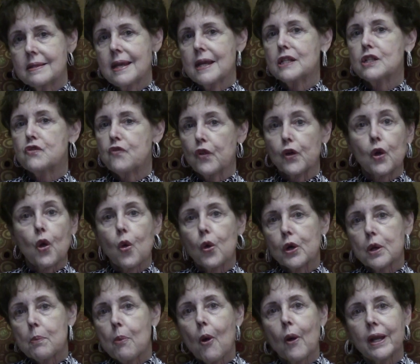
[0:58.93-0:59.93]
stands for
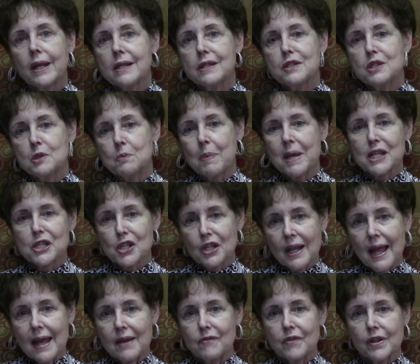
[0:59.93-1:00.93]
Court Appointed
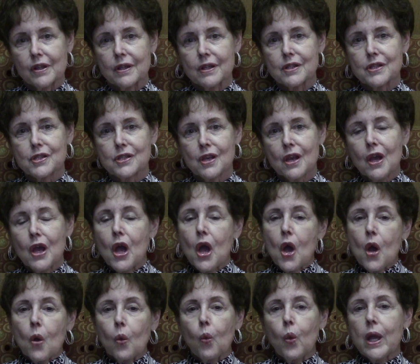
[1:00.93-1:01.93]
Special Advocates.
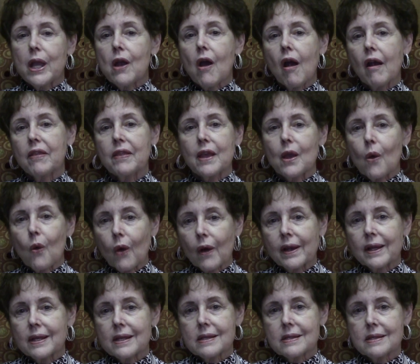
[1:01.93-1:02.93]
We are the
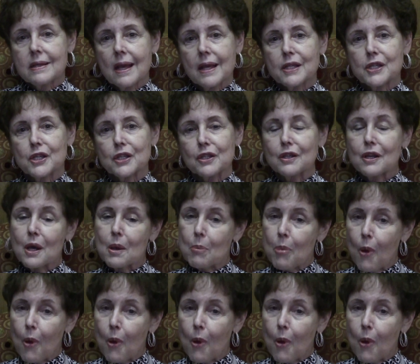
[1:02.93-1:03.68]
organization